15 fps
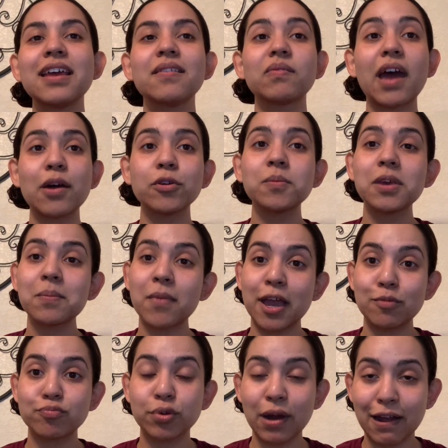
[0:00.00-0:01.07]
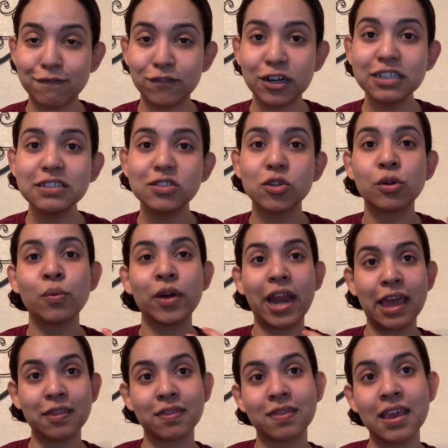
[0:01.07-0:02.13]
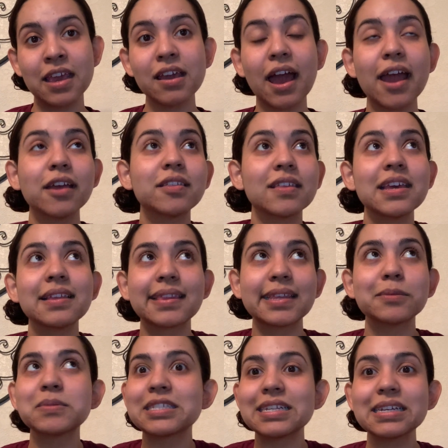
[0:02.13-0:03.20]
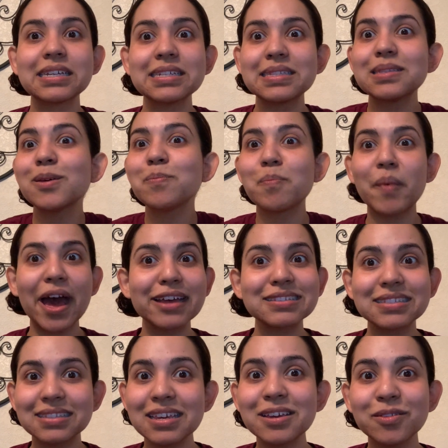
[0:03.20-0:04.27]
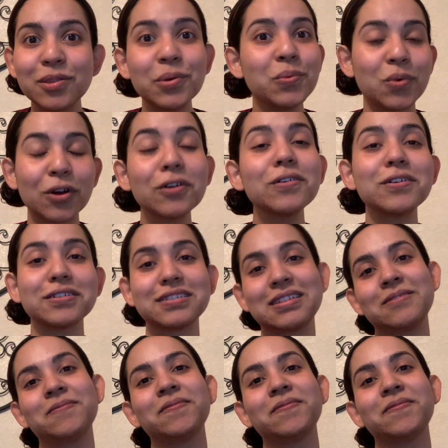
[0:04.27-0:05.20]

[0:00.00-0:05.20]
That would be my preference or what I think. I think lipstick is the best thing in the world.